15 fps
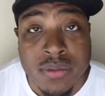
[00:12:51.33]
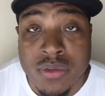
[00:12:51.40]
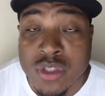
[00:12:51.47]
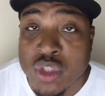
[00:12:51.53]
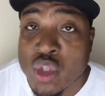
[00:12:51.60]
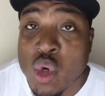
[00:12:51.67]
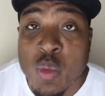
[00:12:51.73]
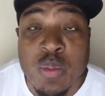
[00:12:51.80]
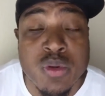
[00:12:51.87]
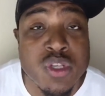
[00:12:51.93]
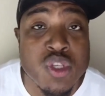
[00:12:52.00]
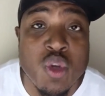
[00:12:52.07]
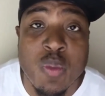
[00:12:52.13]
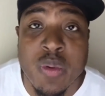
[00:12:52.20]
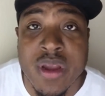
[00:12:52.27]

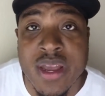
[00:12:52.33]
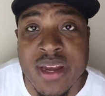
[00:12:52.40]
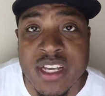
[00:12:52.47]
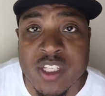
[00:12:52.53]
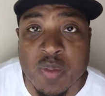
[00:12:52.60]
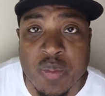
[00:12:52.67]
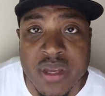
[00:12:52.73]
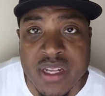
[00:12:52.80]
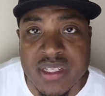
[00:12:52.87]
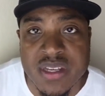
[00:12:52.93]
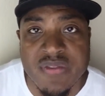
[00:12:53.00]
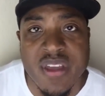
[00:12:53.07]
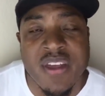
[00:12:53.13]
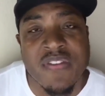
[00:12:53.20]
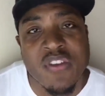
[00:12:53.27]
Super
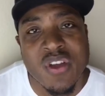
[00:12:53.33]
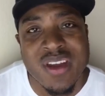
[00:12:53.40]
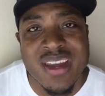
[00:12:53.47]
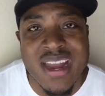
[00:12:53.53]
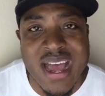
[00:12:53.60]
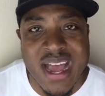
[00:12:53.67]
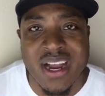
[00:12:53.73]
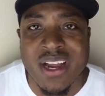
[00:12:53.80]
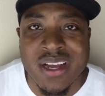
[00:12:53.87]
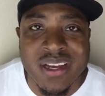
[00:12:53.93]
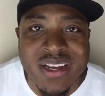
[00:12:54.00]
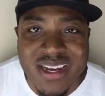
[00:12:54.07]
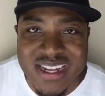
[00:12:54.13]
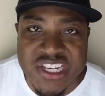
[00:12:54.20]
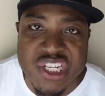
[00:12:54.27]
inexpensive if you're not
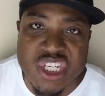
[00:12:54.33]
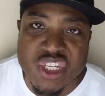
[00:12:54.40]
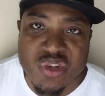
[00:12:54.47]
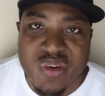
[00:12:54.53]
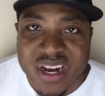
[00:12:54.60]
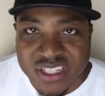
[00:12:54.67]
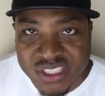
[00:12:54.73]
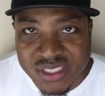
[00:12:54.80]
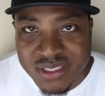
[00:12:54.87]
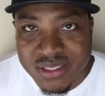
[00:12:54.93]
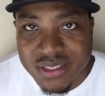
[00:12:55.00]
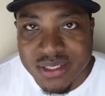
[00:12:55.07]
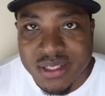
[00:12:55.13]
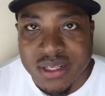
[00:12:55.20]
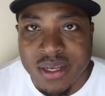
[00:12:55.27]
good at
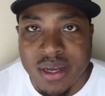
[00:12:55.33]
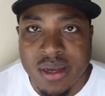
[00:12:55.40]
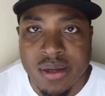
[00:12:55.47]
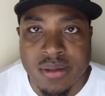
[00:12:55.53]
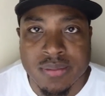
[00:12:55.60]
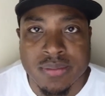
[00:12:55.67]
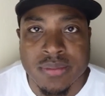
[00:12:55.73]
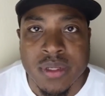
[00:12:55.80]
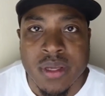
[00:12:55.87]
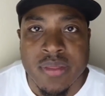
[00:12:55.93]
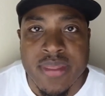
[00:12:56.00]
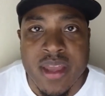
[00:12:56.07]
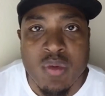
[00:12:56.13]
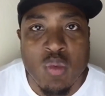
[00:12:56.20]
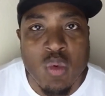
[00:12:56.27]
stretching.
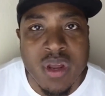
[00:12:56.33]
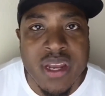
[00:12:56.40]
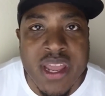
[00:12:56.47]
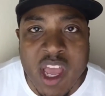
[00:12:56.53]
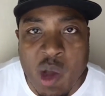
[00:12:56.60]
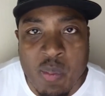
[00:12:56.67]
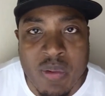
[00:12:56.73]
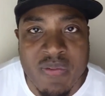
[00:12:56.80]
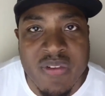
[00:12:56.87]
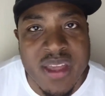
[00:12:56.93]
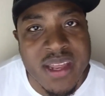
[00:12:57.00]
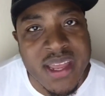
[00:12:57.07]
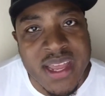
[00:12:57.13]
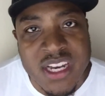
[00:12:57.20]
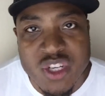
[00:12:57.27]
They really help
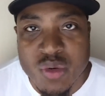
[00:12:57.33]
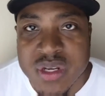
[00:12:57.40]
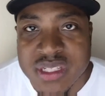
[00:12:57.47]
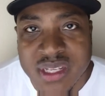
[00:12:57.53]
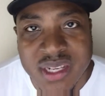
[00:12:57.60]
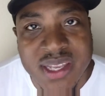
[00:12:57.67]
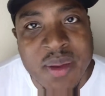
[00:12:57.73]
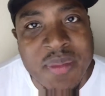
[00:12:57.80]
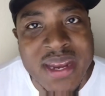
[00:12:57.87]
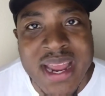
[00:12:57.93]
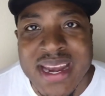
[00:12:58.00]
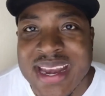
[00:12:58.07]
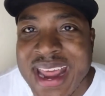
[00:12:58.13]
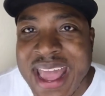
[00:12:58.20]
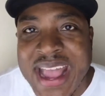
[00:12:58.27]
prevent injuries,
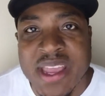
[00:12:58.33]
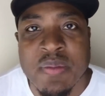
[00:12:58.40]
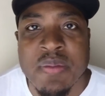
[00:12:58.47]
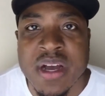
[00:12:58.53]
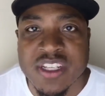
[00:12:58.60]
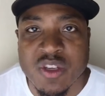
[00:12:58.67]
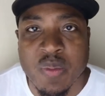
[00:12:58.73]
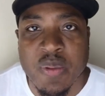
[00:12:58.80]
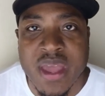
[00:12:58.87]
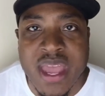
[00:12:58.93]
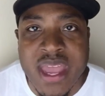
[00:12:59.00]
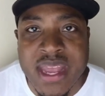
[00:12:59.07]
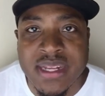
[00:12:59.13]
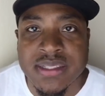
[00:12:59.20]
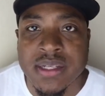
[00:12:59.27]
eliminate nagging muscle
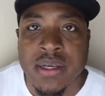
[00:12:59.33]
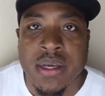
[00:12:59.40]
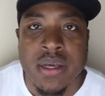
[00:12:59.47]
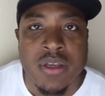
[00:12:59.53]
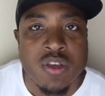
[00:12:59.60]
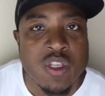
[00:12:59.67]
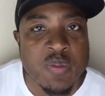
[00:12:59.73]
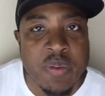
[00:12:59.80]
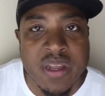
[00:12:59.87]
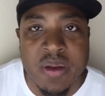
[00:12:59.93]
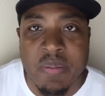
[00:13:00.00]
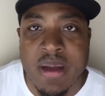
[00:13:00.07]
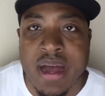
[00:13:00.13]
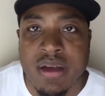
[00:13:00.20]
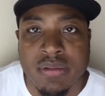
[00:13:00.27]
pains. You spend
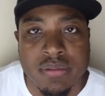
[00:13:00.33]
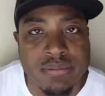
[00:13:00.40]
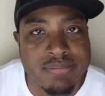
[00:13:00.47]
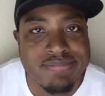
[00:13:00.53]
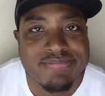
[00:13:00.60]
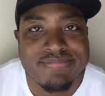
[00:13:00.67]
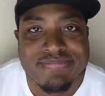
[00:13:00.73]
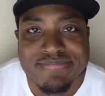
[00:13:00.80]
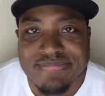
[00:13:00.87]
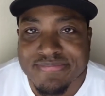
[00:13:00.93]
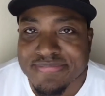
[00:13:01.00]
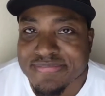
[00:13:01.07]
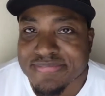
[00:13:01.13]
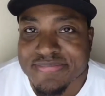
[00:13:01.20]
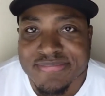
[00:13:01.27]
about
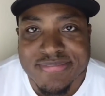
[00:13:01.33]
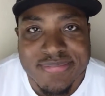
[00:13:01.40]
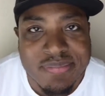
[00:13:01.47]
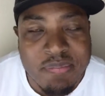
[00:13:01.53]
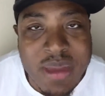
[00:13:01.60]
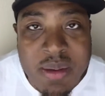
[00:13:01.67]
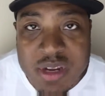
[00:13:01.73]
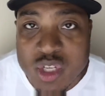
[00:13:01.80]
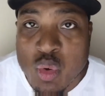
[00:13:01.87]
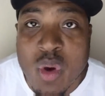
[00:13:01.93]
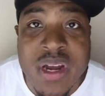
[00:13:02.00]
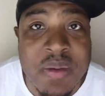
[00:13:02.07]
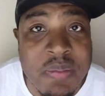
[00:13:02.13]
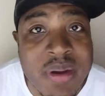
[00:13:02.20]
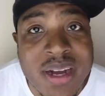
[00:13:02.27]
maybe
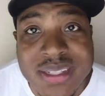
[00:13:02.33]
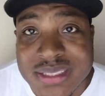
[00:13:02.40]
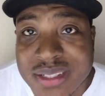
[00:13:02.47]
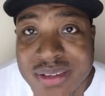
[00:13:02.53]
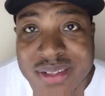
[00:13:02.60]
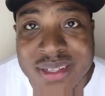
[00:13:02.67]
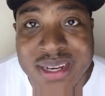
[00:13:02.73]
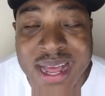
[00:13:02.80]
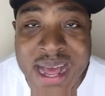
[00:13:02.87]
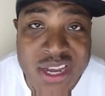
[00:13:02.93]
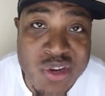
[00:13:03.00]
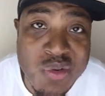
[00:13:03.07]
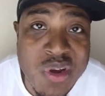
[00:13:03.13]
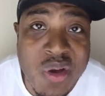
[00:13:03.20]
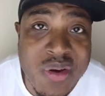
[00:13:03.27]
20 bucks on it. I
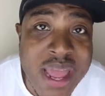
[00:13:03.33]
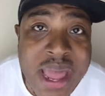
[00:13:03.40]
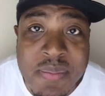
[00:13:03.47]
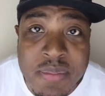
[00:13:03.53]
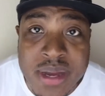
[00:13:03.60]
do know that